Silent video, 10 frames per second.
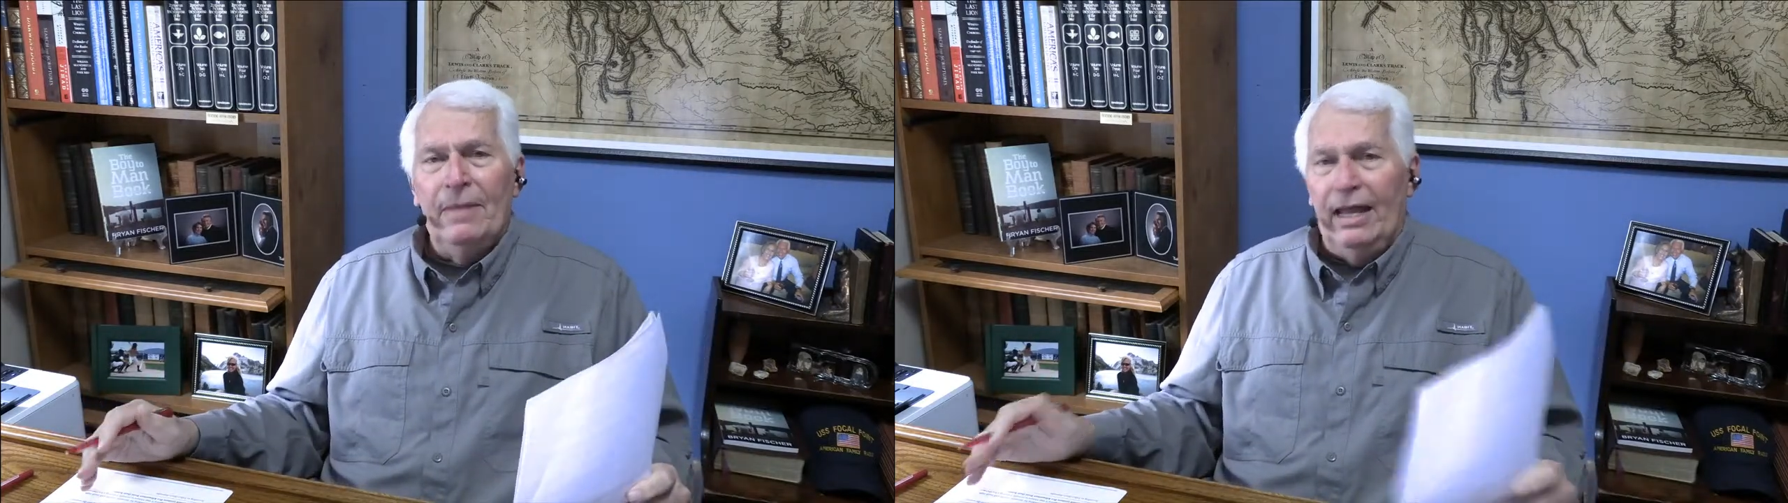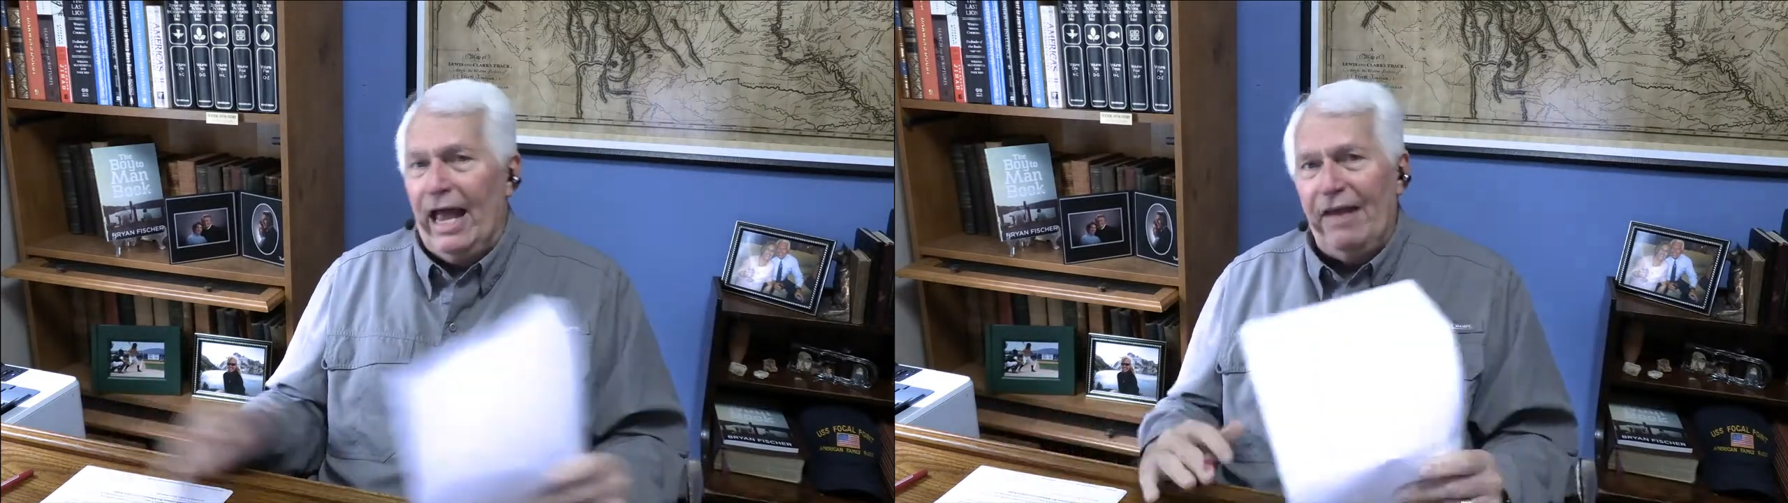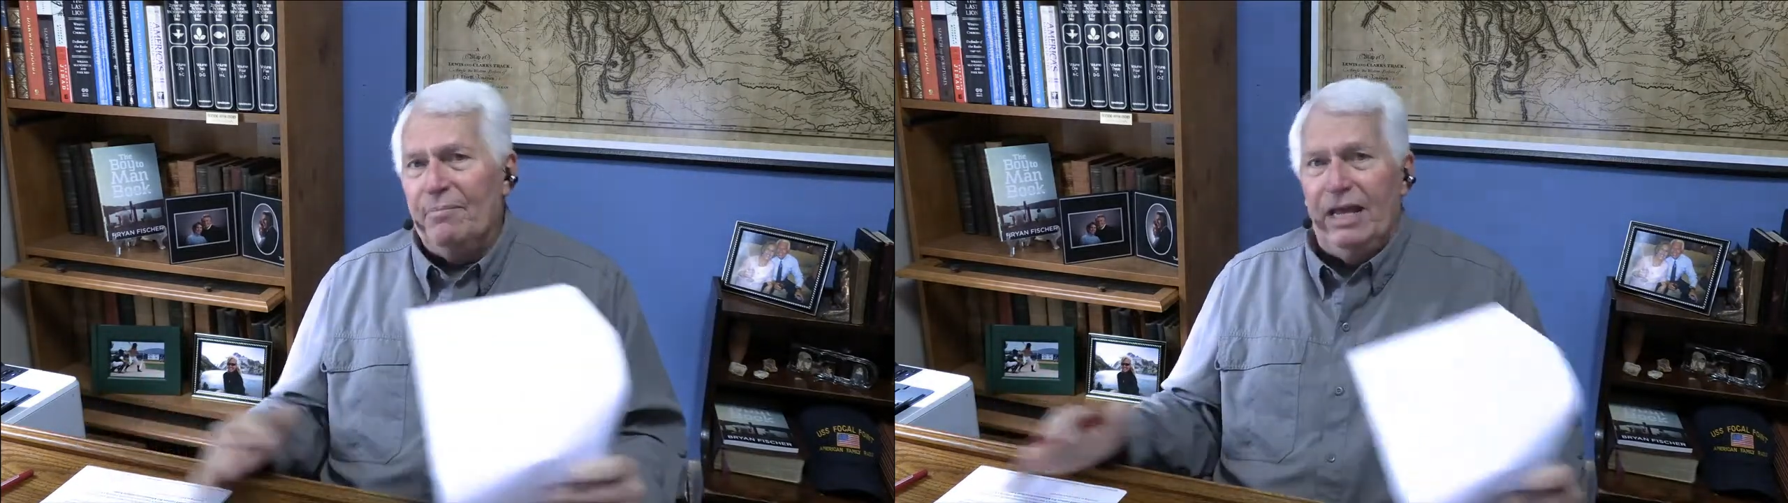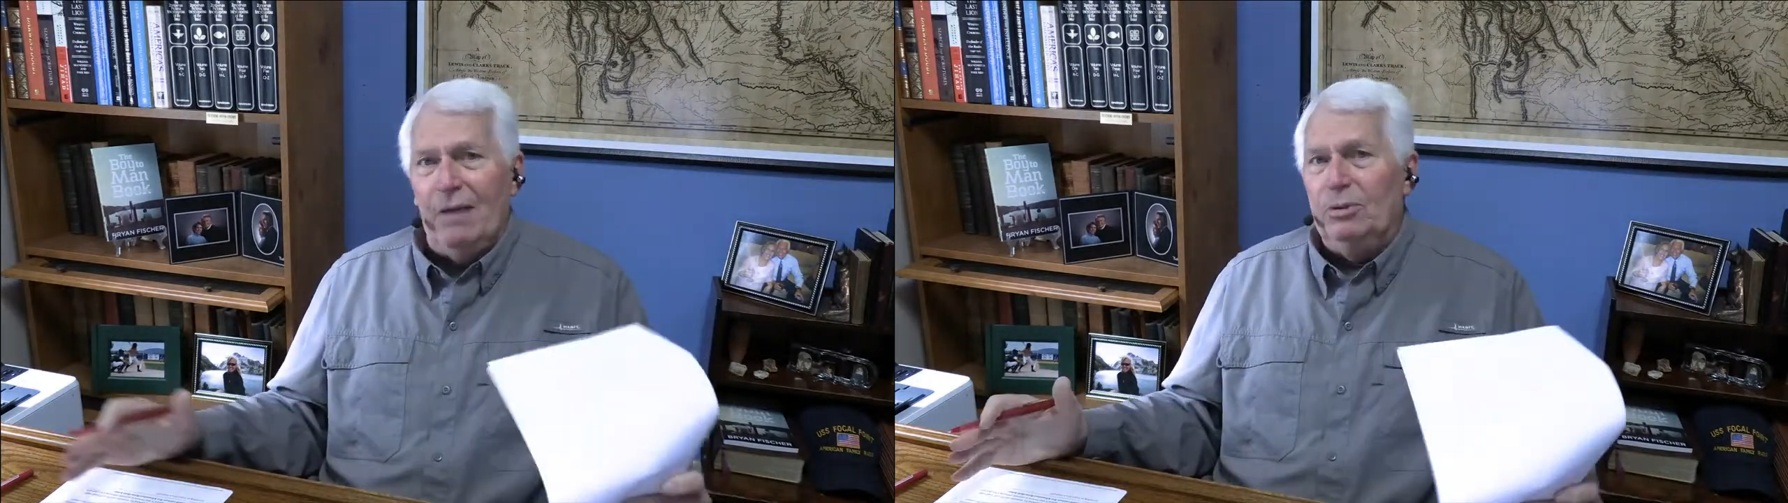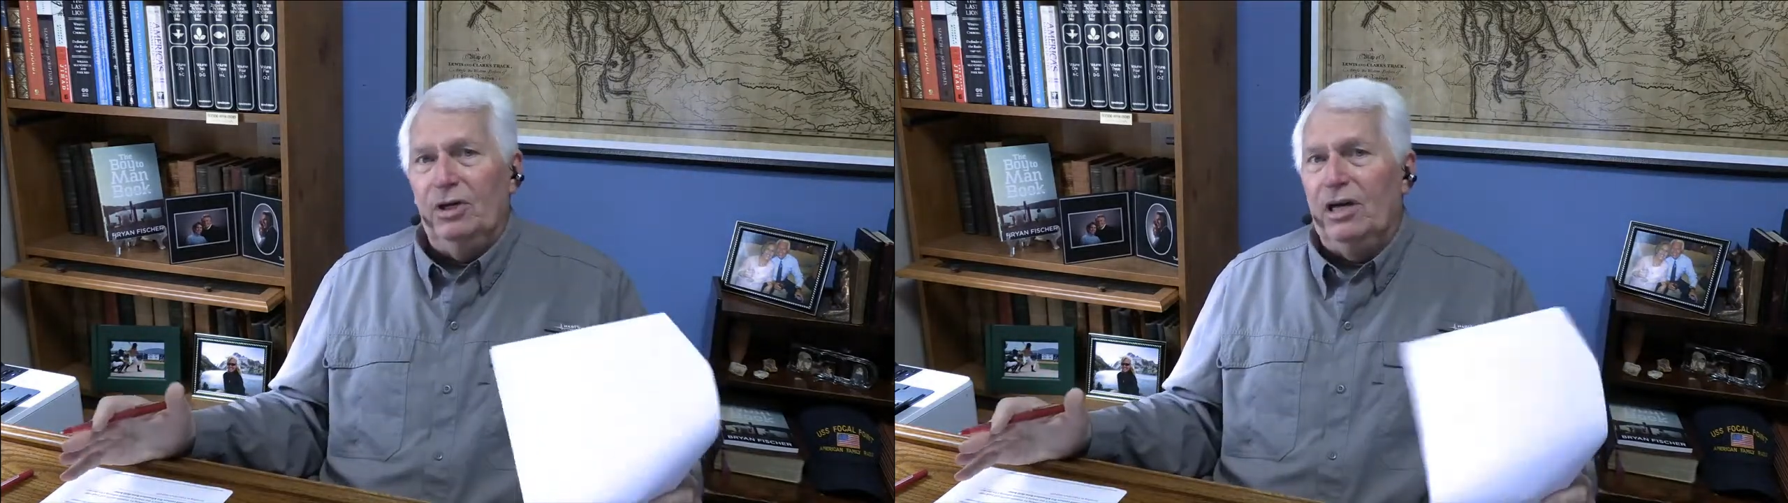and I haven't been
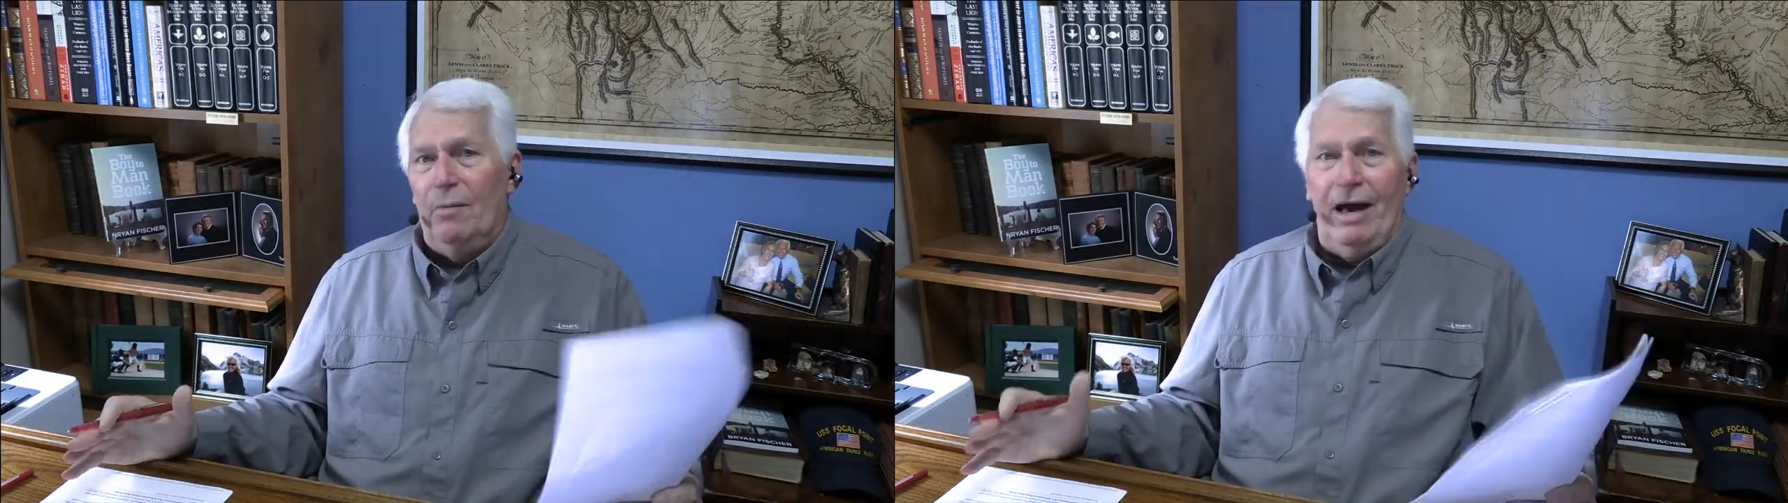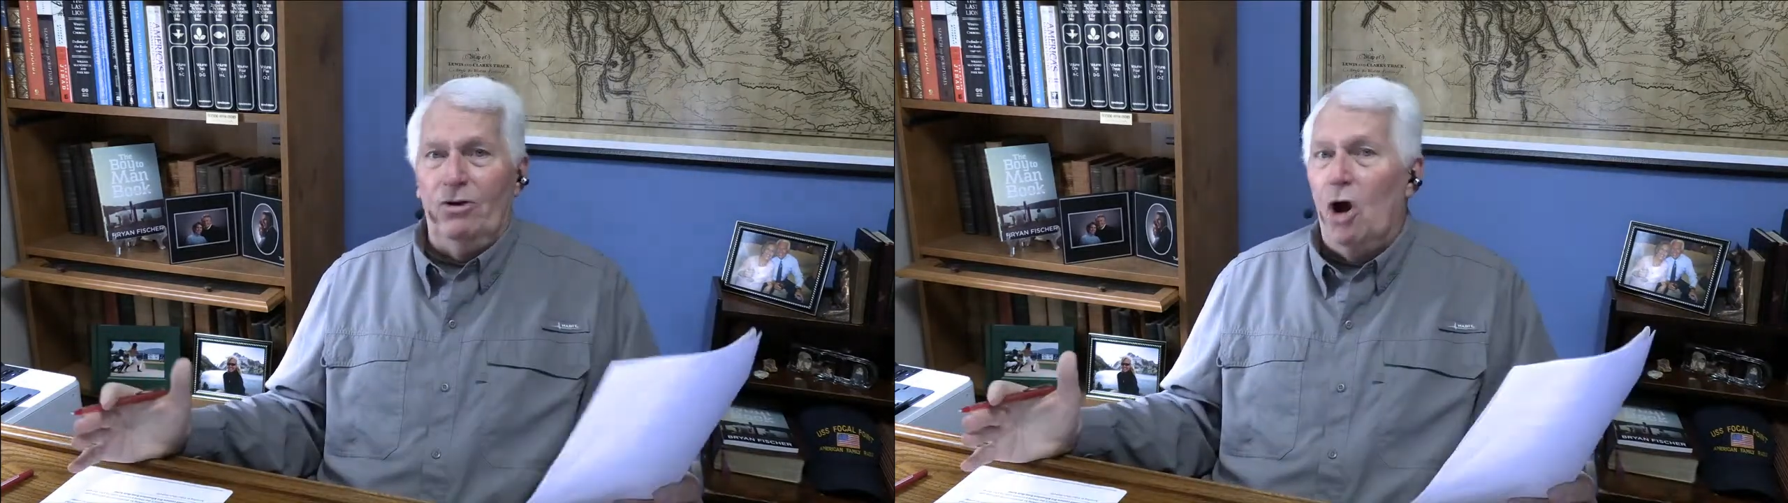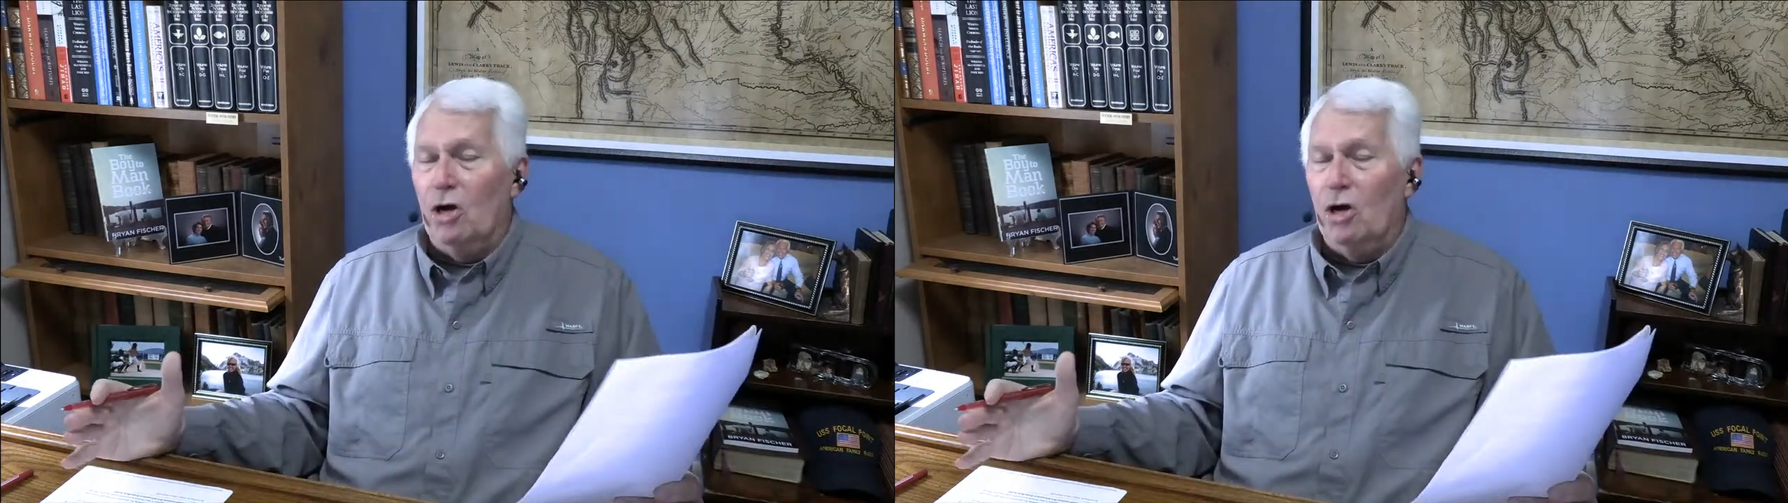able to come out